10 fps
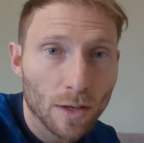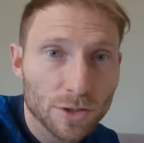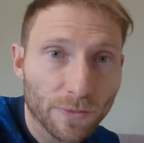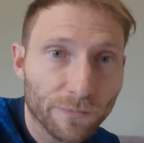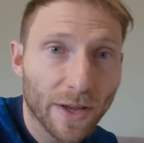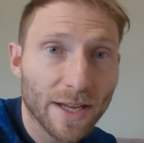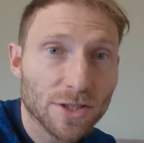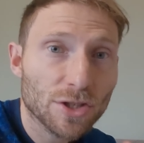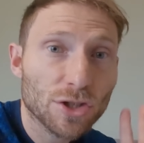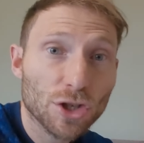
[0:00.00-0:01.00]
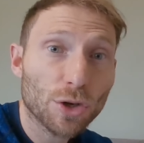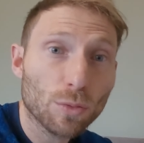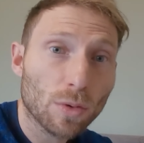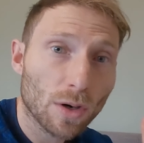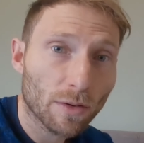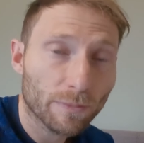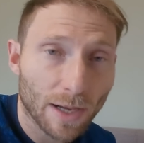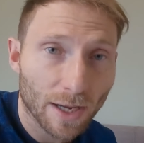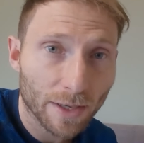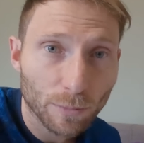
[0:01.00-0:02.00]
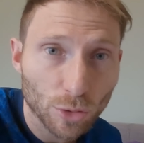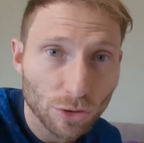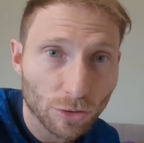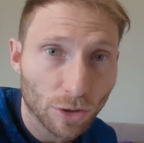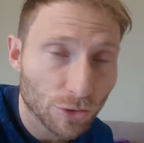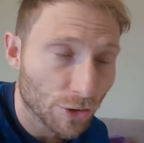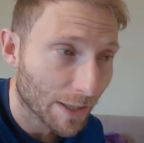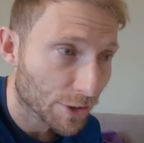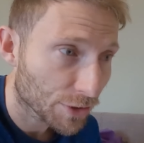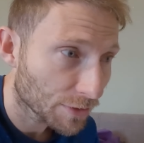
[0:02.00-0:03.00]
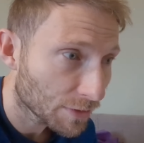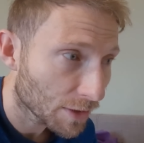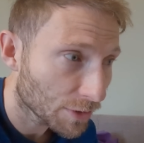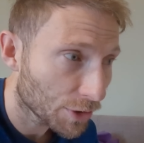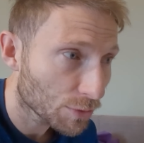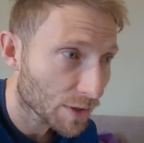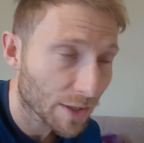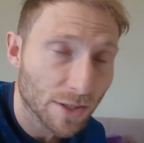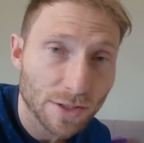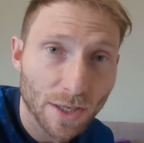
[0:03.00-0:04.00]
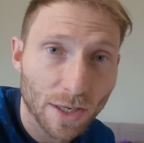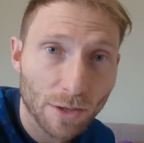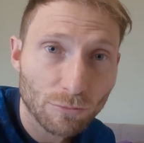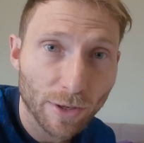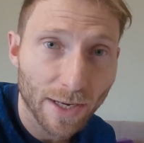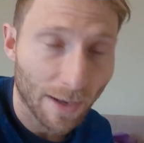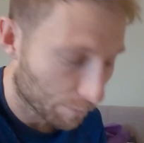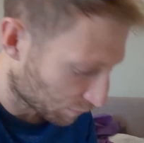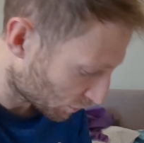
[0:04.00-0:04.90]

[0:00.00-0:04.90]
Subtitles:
So phase 2 of my muscle contraction, and using it as a rehab